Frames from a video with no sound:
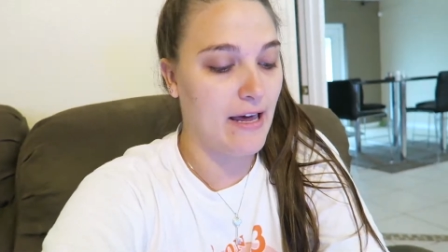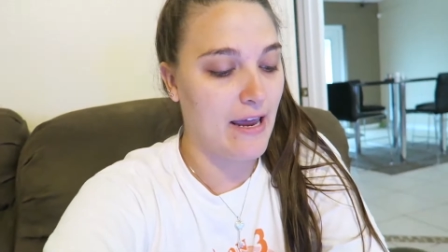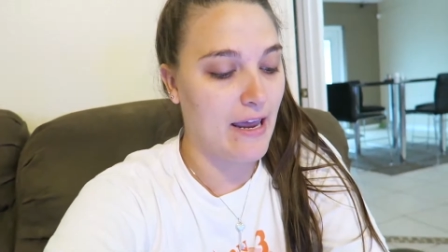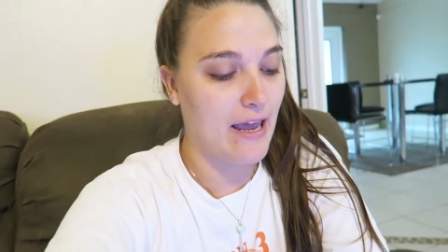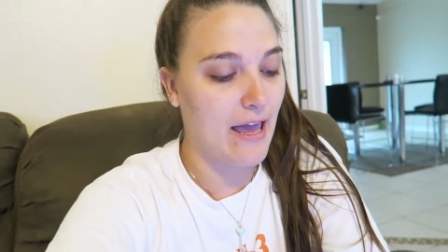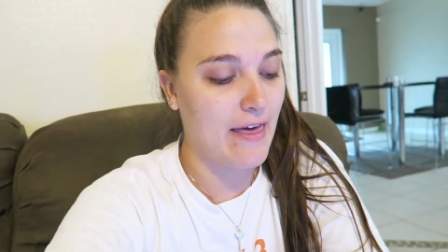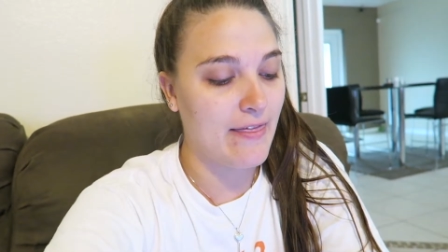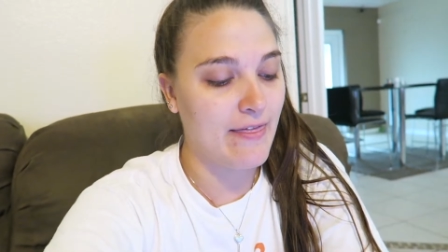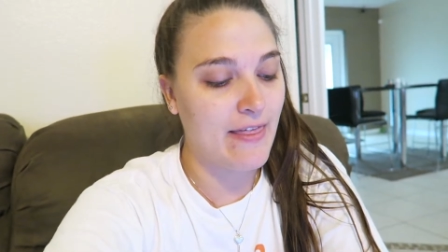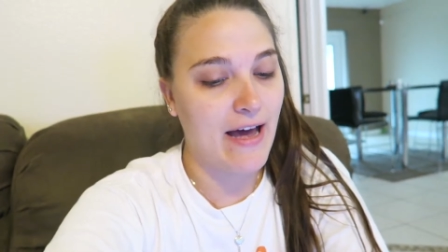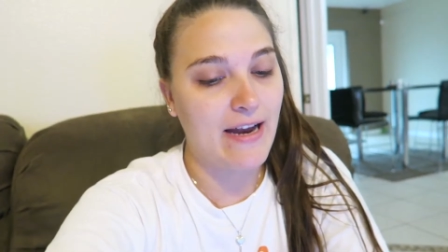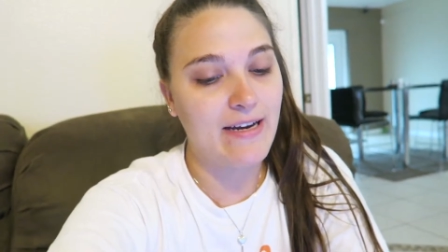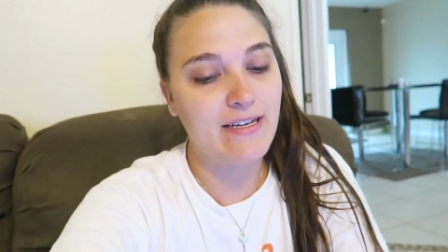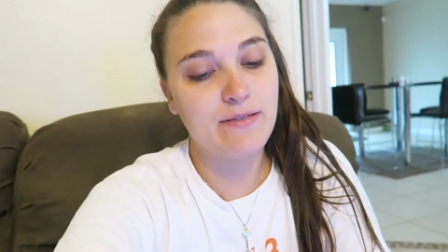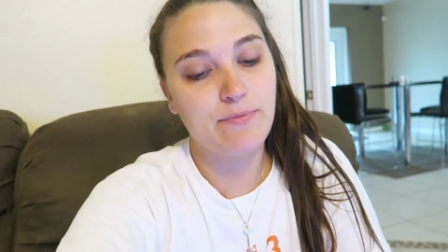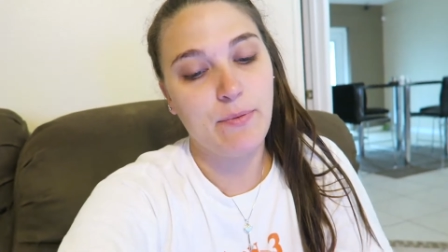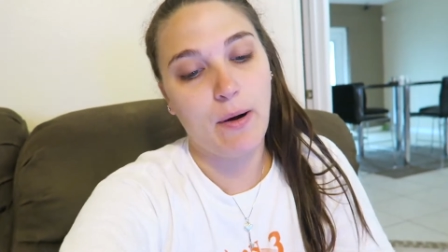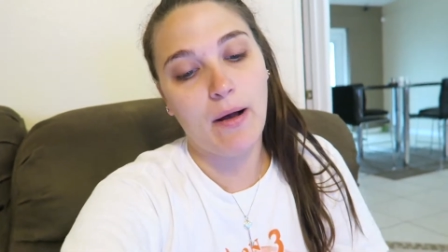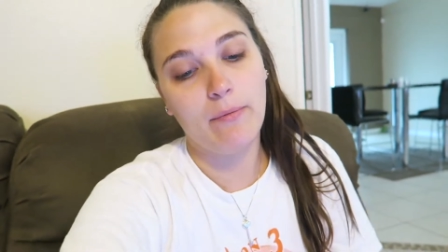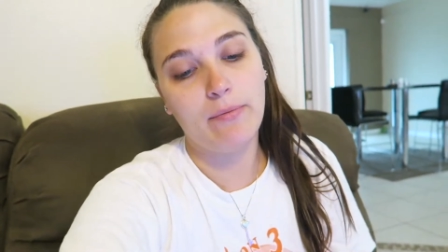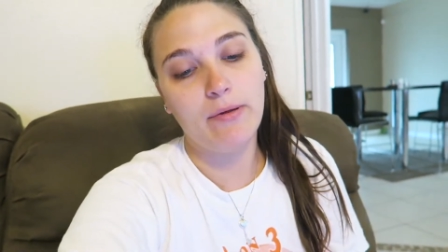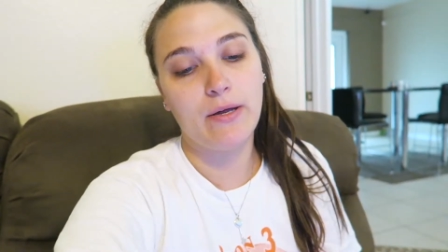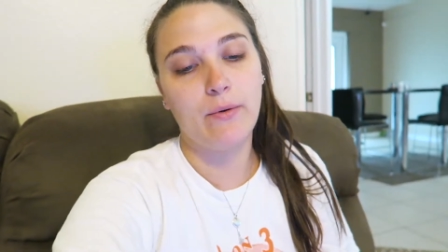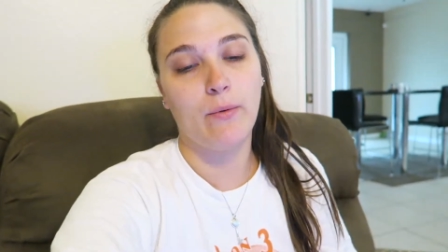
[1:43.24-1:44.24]
Like, that is
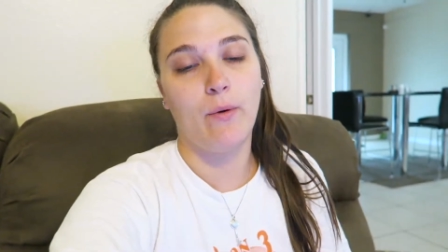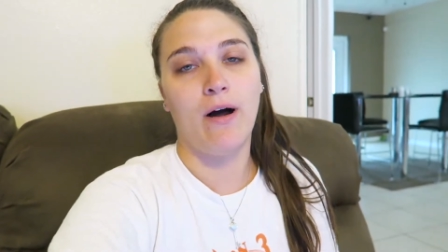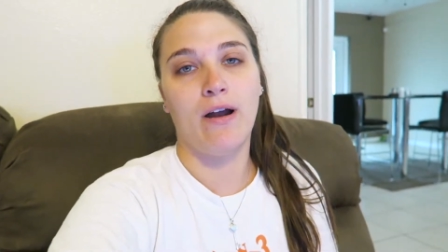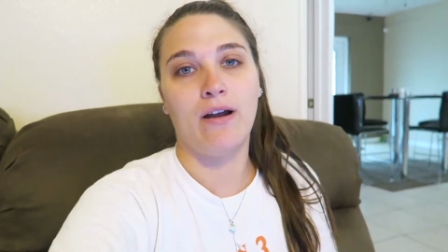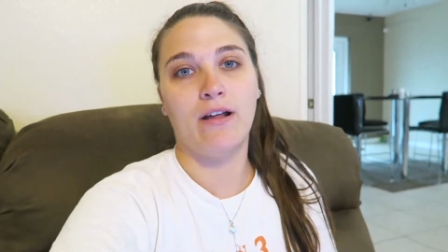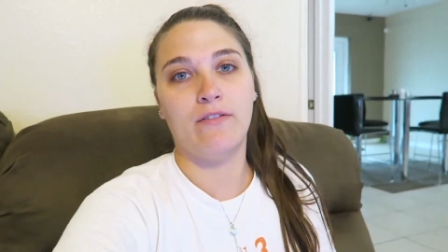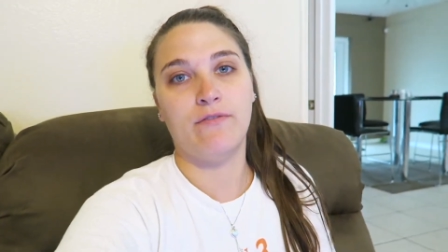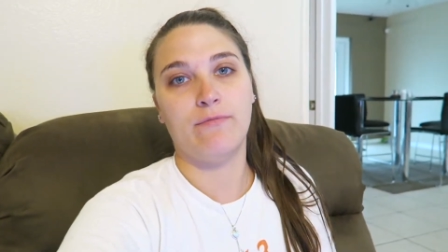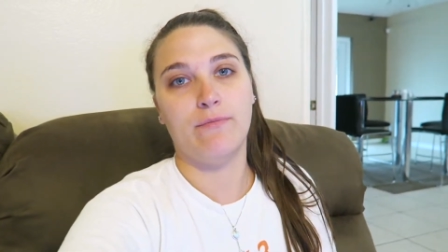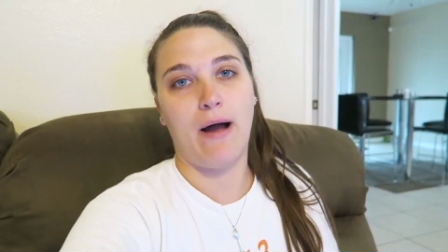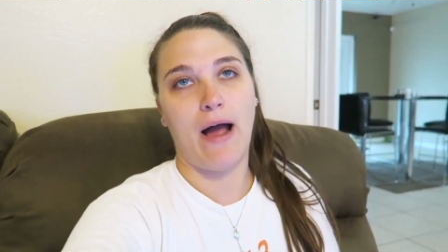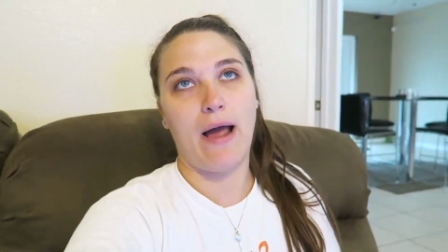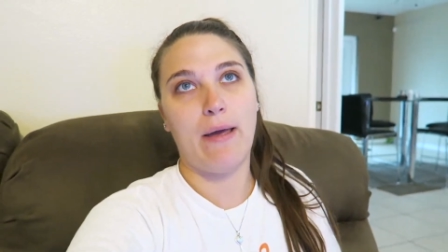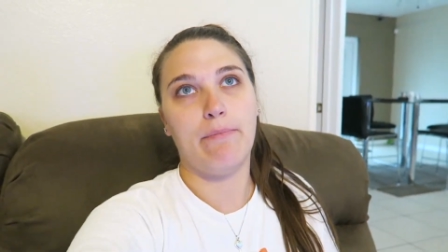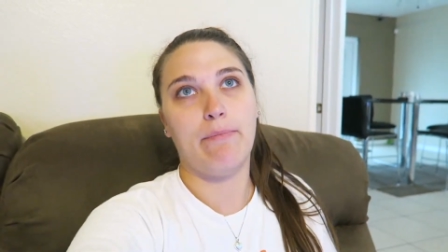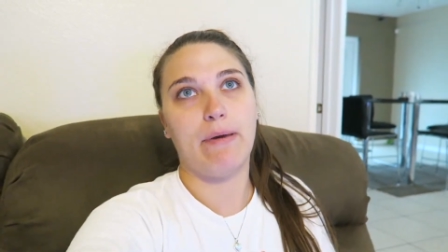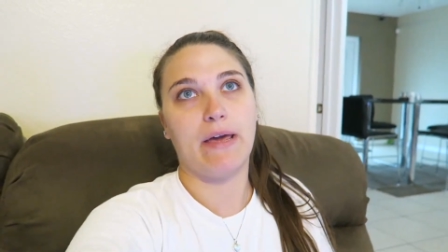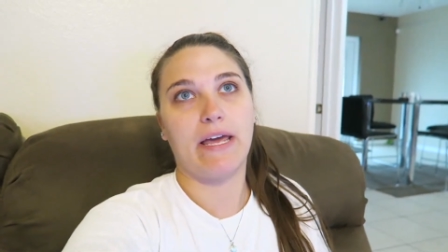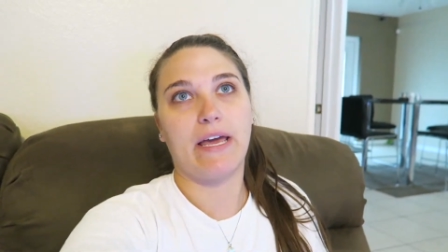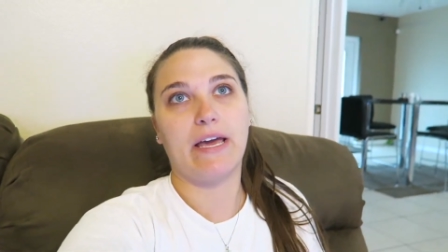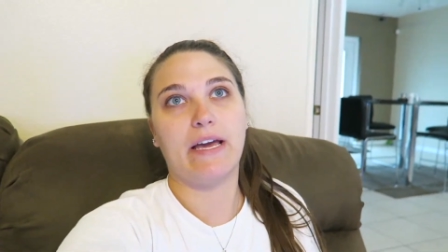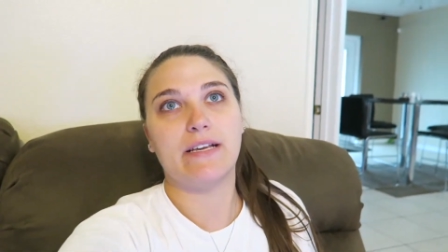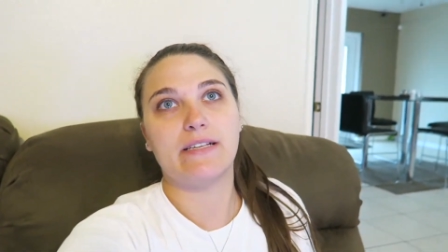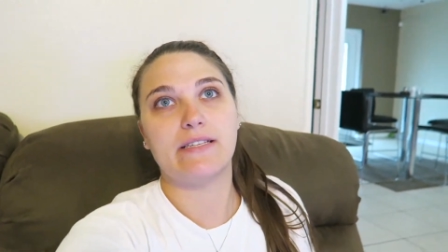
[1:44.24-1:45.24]
probably one of my
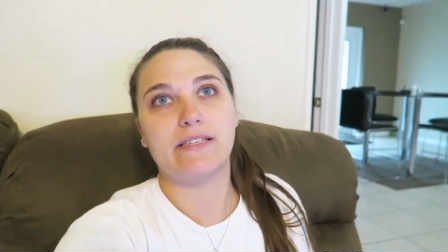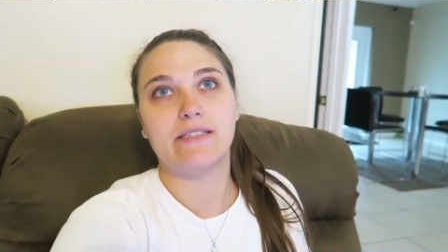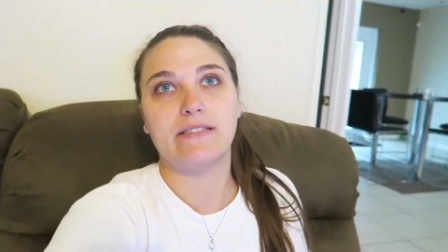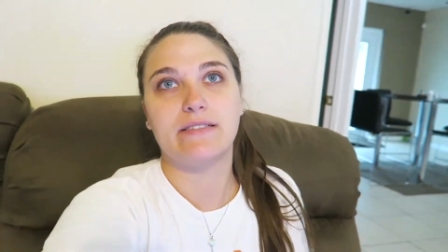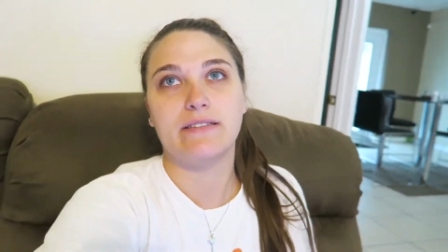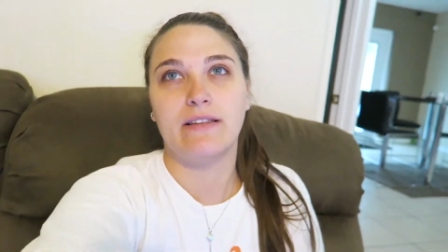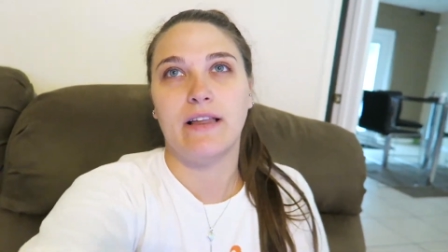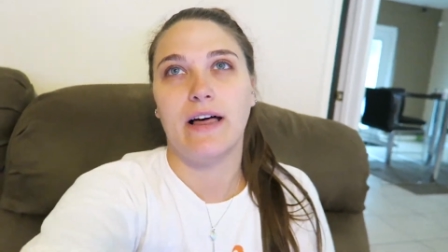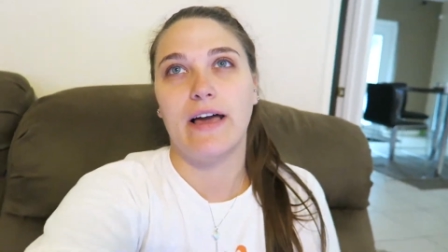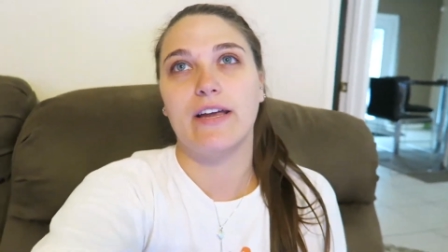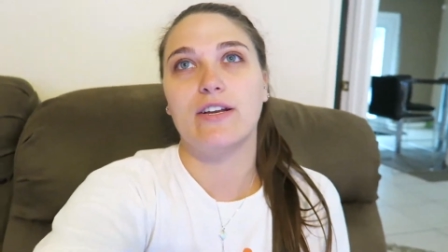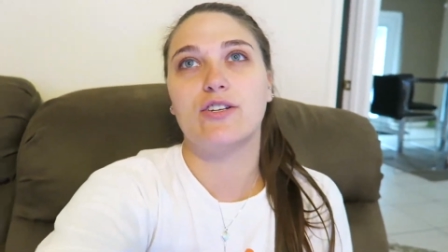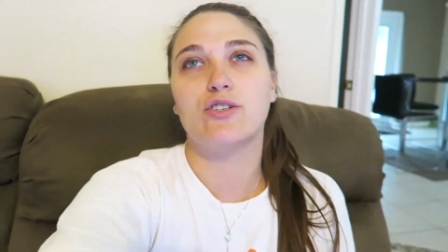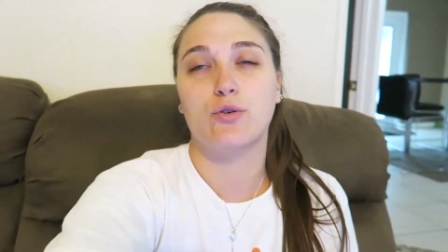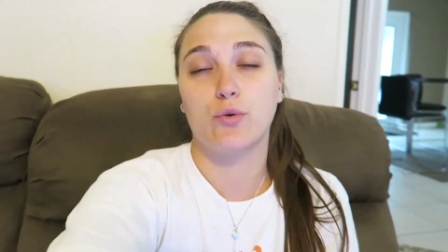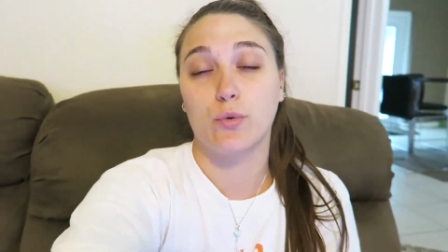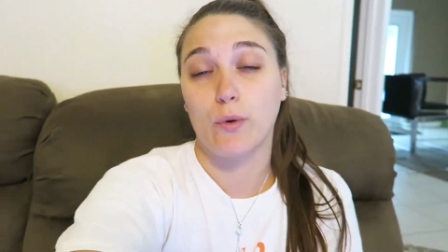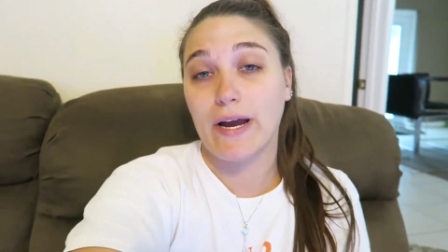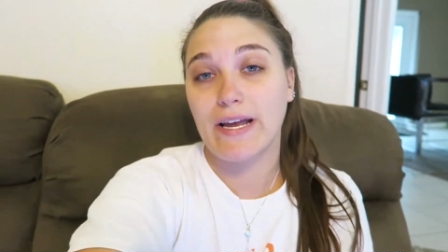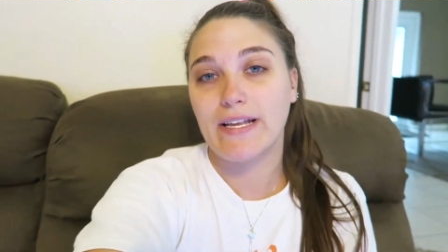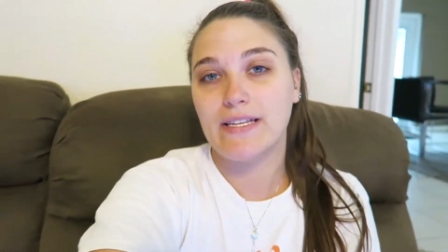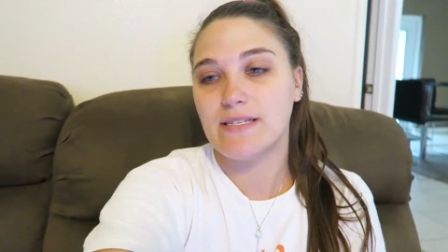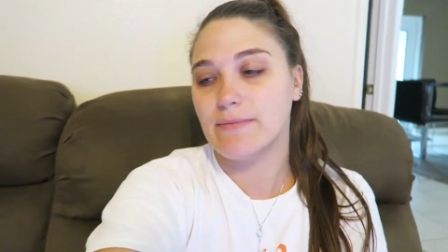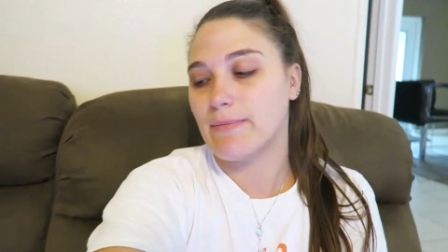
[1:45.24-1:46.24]
biggest like
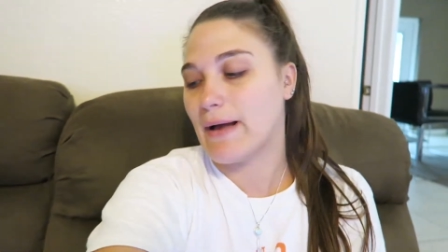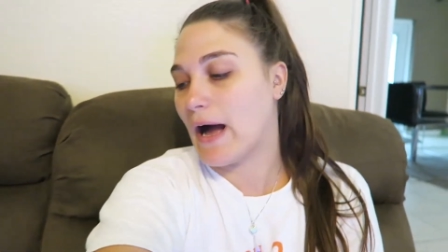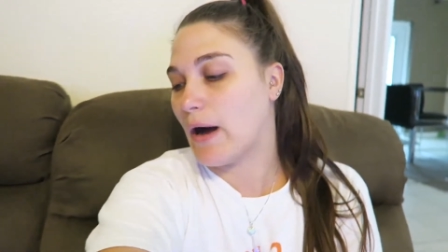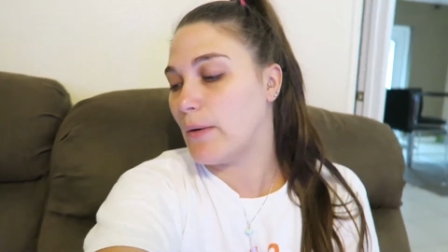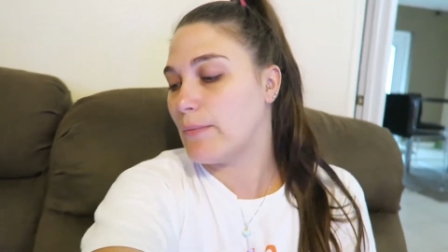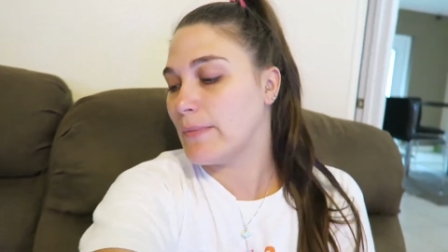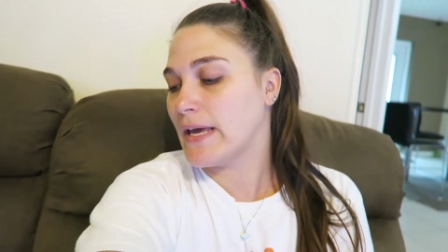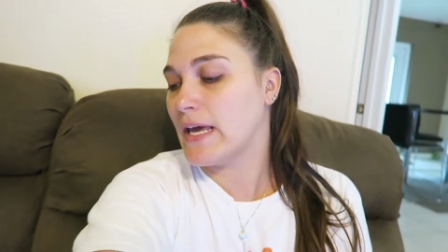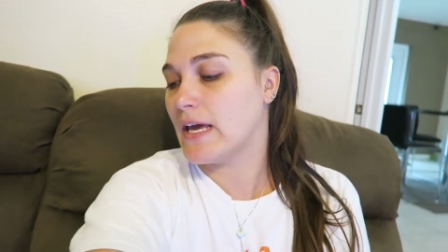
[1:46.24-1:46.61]
traits about